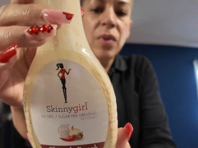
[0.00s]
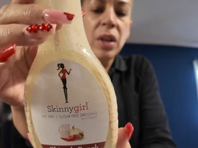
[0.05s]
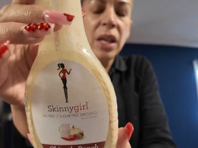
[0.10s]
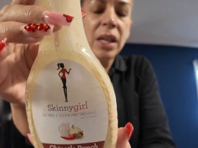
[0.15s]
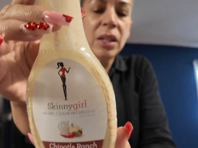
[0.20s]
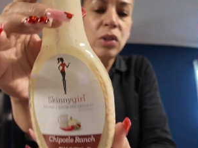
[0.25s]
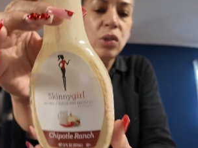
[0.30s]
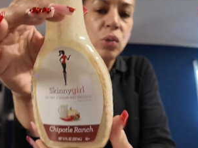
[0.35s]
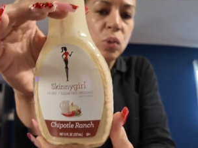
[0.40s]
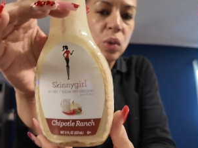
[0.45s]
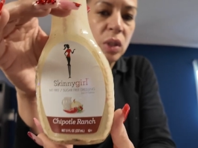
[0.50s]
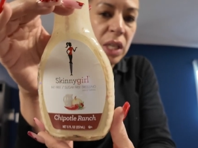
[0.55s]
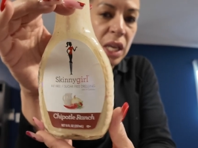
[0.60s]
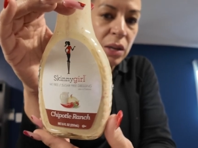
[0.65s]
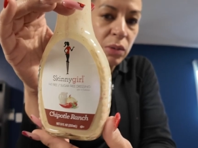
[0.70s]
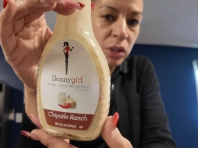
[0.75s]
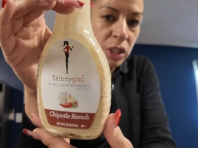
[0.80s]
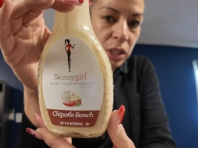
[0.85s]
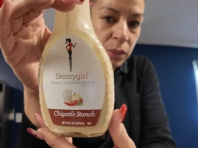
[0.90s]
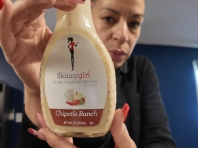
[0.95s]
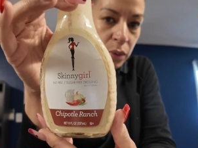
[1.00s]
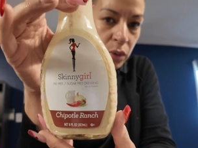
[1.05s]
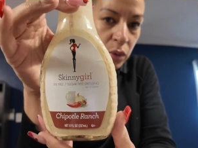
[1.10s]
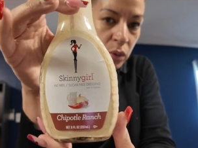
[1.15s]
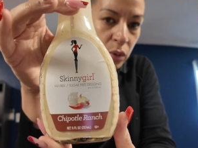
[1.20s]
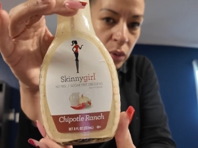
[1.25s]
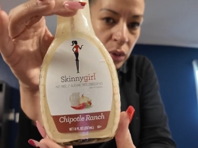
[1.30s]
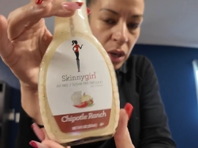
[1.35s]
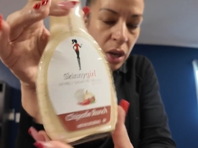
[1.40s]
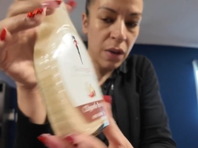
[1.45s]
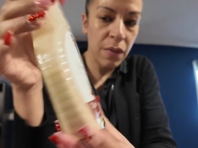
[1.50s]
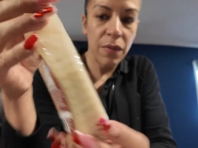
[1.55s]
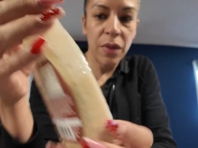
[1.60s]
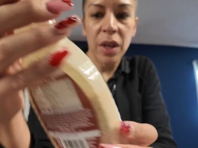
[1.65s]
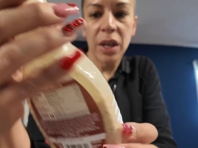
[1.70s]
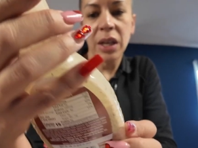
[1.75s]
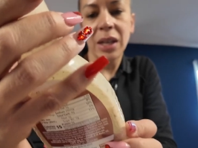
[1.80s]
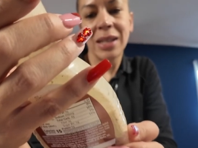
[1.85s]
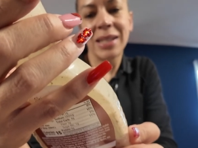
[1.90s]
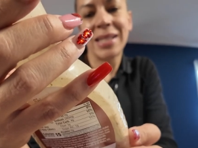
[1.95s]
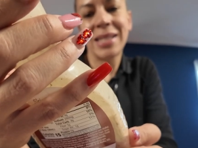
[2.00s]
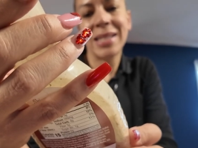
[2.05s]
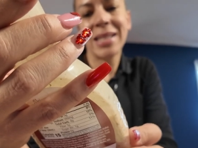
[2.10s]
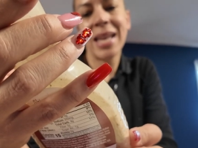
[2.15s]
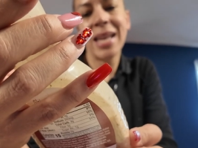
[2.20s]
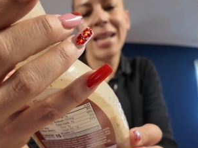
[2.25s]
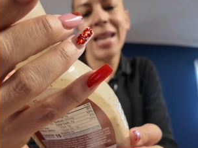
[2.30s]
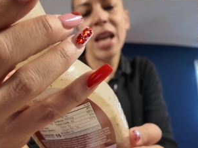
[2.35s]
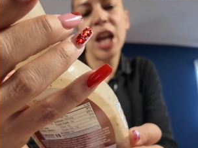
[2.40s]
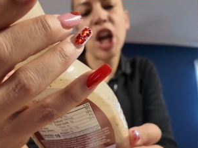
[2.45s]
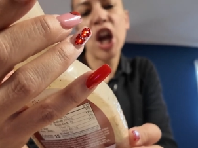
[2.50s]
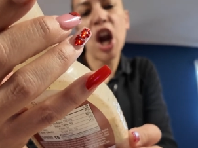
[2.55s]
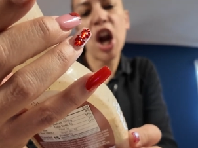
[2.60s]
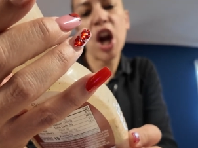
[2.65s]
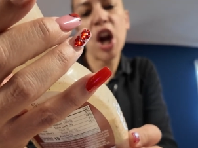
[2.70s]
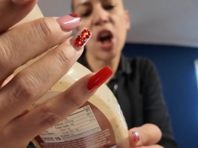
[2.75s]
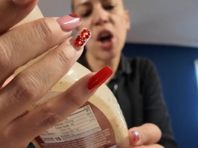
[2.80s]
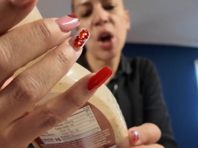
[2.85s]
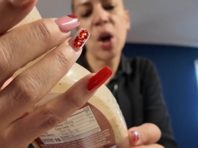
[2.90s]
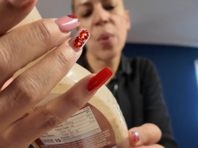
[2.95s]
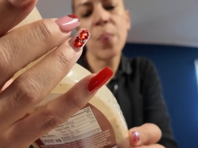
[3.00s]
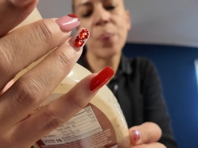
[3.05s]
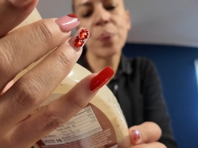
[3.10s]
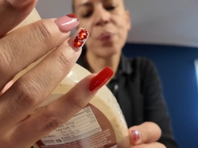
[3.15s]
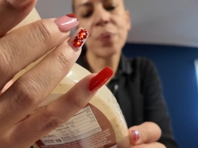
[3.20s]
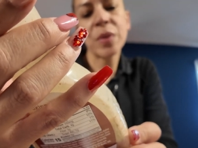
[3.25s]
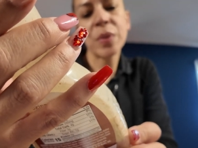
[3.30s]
like two tablespoons of the Skinny Girl